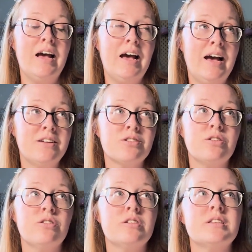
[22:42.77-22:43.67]
Ask
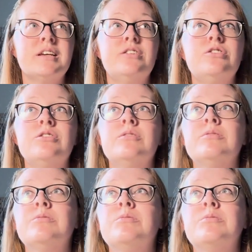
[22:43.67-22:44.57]
her to send
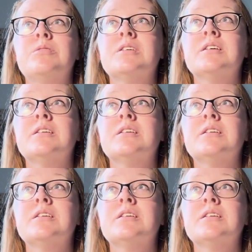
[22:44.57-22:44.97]
you